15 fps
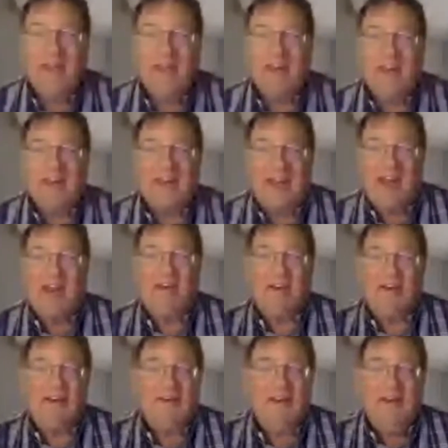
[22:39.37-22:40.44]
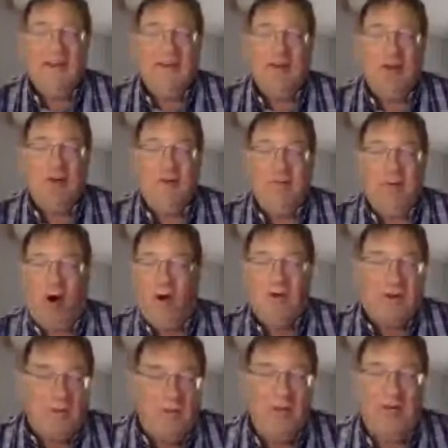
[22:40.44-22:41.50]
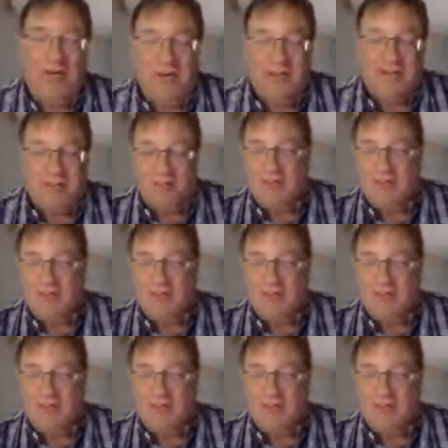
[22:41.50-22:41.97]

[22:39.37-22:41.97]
In, in Canada, you know, all communities